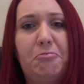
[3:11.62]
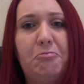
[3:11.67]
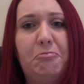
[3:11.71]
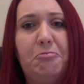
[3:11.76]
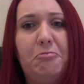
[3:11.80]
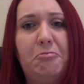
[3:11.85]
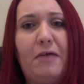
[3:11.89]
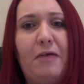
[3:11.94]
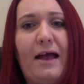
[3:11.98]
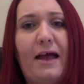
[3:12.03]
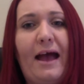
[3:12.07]

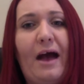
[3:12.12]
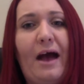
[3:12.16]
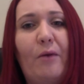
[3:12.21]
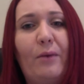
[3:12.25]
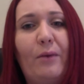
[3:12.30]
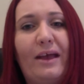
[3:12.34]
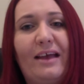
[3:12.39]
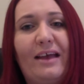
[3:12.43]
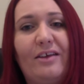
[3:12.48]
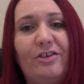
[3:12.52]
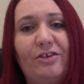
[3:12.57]
how
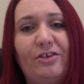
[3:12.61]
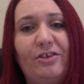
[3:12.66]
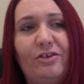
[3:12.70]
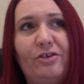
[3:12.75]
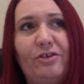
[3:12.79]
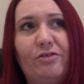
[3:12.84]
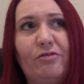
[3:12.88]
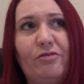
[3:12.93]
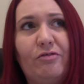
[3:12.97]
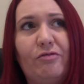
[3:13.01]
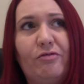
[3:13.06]
it is
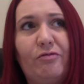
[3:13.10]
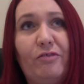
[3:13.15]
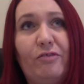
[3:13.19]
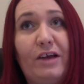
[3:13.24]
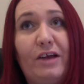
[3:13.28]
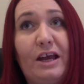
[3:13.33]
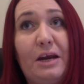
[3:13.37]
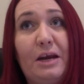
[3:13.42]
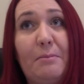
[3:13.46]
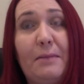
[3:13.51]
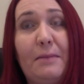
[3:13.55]

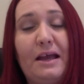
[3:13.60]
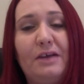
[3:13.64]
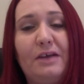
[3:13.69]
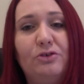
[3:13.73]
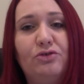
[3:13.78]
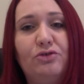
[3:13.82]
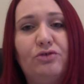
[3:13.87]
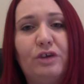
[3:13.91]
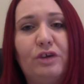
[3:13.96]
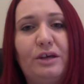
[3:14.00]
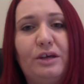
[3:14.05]
in a
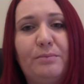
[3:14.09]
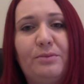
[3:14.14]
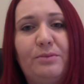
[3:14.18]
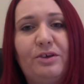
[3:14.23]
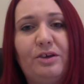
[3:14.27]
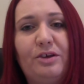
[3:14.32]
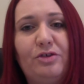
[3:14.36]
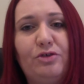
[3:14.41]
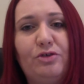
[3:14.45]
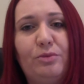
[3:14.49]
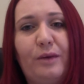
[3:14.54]
mainstream
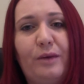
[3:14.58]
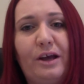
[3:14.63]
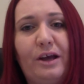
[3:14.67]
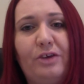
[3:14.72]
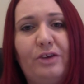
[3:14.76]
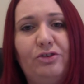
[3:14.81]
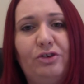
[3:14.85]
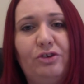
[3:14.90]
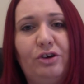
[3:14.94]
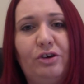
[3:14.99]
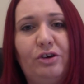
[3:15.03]

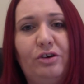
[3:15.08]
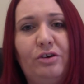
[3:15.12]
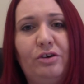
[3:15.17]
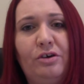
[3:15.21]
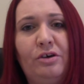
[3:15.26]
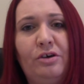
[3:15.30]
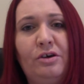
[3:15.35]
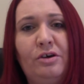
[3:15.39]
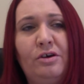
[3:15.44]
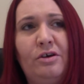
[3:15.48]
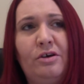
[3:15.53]
situation
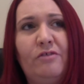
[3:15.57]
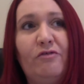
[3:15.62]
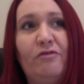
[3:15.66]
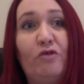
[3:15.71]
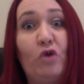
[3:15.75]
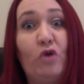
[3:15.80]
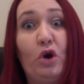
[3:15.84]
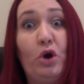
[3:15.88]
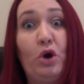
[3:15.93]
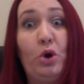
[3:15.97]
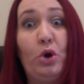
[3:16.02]

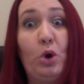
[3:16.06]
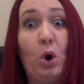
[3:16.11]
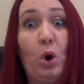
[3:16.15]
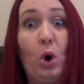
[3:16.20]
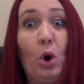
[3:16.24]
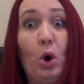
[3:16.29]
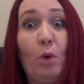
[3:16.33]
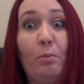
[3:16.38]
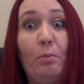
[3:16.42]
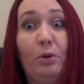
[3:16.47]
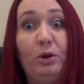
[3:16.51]
for a
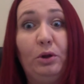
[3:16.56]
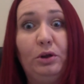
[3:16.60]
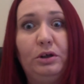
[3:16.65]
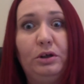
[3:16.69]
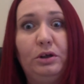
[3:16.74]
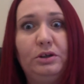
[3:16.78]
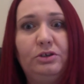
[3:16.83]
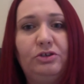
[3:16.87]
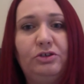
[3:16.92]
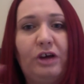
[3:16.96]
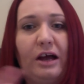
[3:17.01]
normal
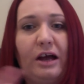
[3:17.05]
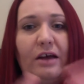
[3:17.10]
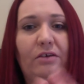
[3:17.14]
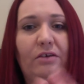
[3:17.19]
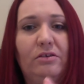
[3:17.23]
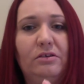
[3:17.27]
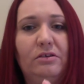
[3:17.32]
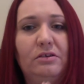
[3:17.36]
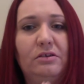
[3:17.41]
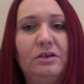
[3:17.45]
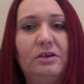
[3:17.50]

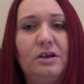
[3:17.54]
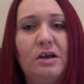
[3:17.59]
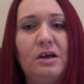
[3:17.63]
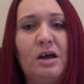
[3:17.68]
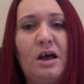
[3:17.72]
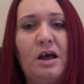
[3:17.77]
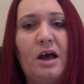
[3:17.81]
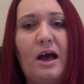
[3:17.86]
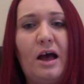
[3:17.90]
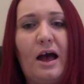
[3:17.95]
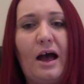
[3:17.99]
child,
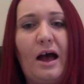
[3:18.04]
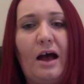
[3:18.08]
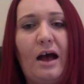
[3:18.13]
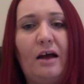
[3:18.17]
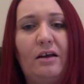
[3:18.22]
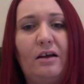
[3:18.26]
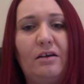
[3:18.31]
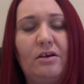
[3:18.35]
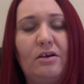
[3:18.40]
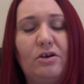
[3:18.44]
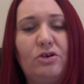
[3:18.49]

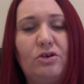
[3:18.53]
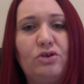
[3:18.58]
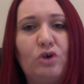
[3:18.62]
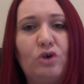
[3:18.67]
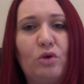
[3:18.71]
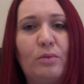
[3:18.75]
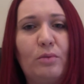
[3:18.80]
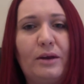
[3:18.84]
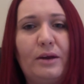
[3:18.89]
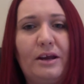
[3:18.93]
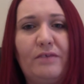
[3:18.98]
and
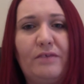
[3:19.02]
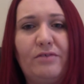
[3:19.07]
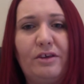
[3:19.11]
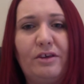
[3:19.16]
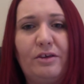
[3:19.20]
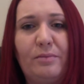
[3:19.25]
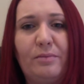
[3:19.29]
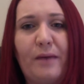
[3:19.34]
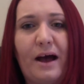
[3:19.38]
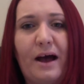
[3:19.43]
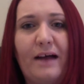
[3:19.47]
so many of
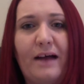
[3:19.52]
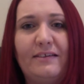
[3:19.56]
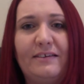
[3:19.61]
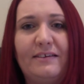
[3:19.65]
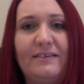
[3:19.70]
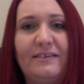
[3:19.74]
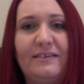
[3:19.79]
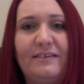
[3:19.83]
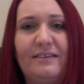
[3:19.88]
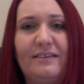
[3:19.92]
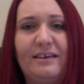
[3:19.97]
these
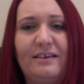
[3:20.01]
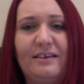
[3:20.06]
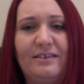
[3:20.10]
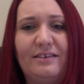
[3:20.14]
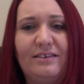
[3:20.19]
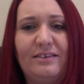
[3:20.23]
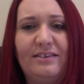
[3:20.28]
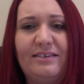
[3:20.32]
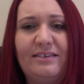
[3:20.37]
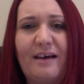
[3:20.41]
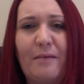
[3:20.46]
parties and
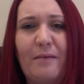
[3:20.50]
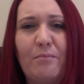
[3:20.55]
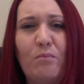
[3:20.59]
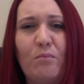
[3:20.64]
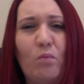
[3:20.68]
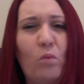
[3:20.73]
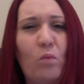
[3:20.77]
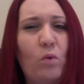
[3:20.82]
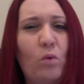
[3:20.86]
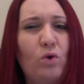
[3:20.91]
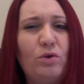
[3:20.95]
things
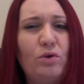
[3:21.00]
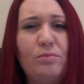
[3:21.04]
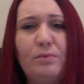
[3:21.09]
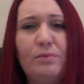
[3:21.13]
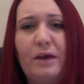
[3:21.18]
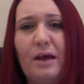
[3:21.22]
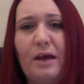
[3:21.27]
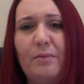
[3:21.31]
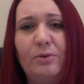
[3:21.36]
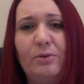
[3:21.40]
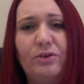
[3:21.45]
Sam wouldn't
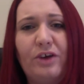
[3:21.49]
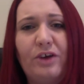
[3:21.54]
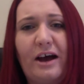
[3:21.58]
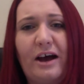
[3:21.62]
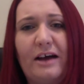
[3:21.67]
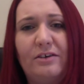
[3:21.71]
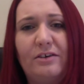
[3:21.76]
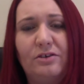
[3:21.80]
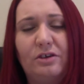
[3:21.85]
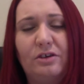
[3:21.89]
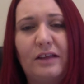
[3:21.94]
be able to
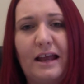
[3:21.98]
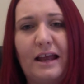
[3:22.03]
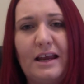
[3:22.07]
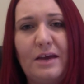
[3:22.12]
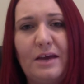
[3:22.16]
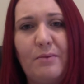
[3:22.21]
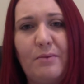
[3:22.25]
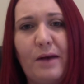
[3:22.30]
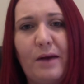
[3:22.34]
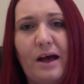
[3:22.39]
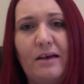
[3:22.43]
handle
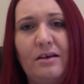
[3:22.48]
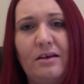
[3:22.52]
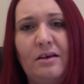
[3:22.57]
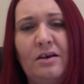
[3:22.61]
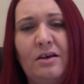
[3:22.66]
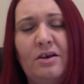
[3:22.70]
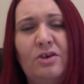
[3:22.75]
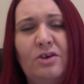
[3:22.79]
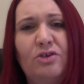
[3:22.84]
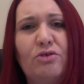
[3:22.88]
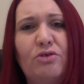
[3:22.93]
anyway.
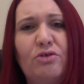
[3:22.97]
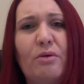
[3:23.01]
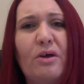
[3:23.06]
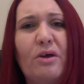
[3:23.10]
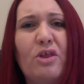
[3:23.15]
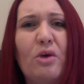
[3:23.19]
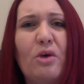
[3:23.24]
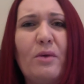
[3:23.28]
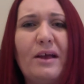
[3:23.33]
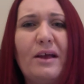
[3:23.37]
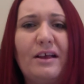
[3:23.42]
So
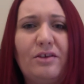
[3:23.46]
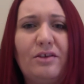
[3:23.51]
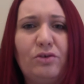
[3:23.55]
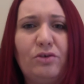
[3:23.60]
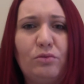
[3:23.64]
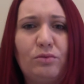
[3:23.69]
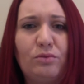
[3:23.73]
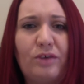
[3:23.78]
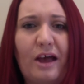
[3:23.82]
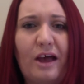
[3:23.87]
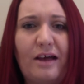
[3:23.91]
although it is
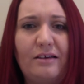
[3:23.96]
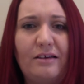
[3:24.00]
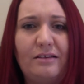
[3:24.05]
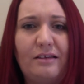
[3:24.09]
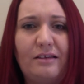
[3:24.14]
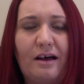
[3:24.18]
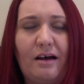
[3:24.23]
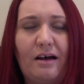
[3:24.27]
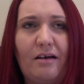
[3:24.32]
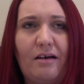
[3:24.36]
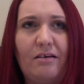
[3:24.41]
upsetting
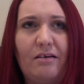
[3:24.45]
that